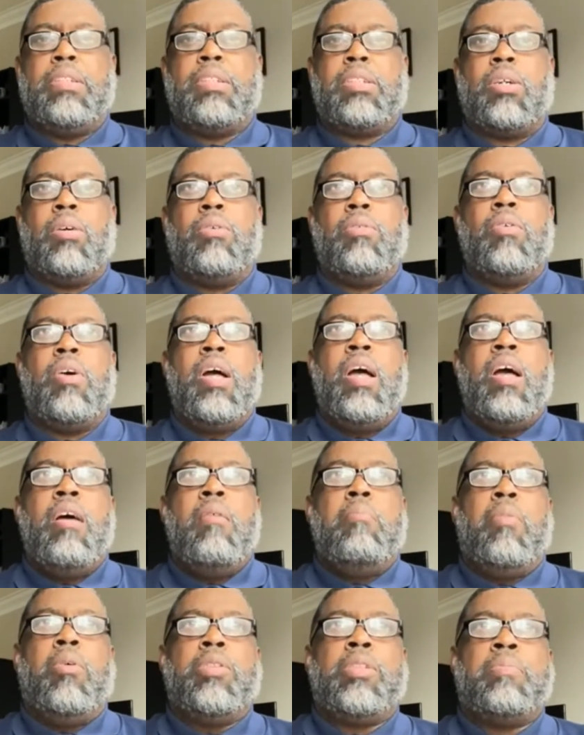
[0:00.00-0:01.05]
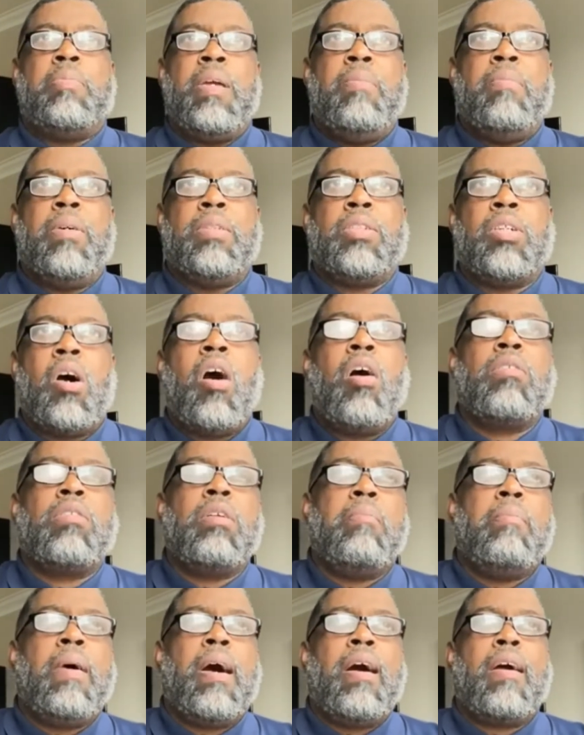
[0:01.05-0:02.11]
So most people talked
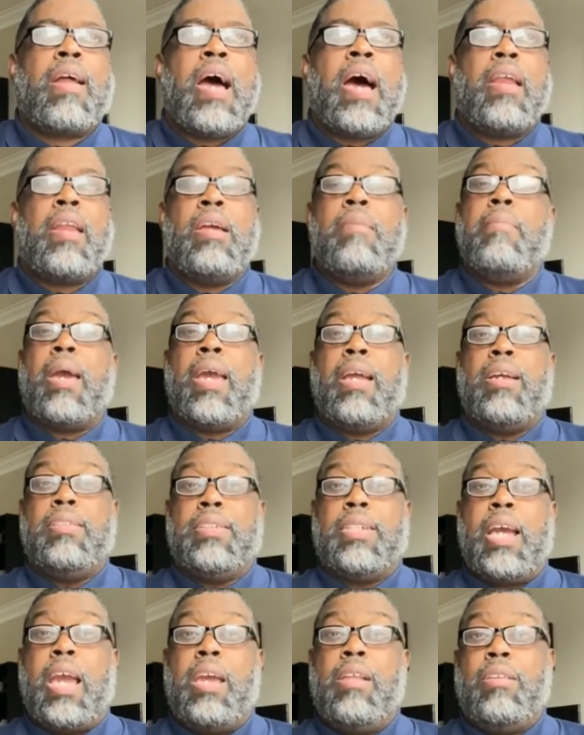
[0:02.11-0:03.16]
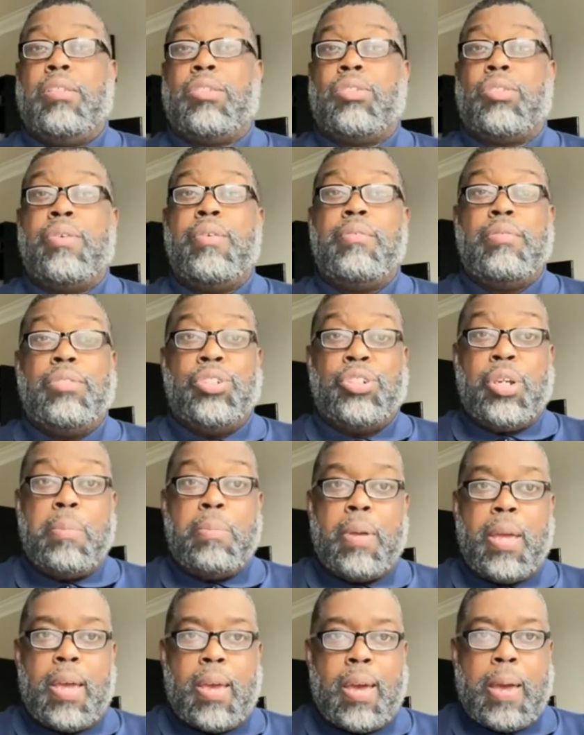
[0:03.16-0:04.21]
about how they maintained a certain
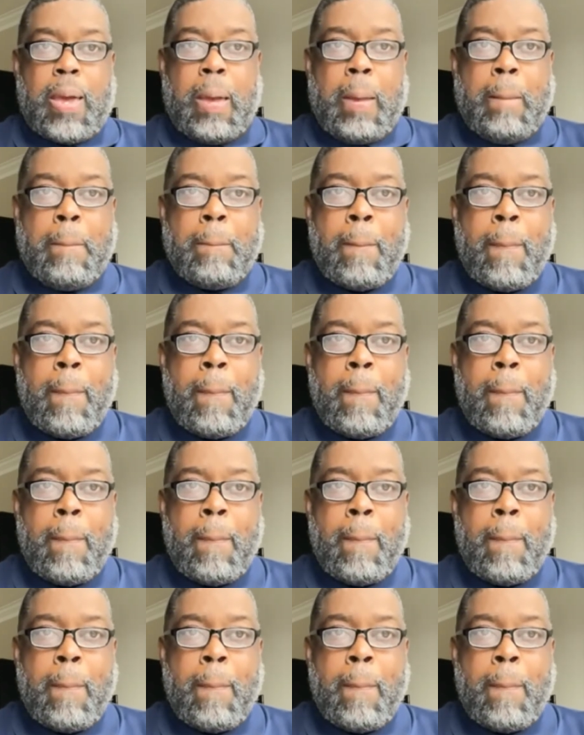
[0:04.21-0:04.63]
GPA.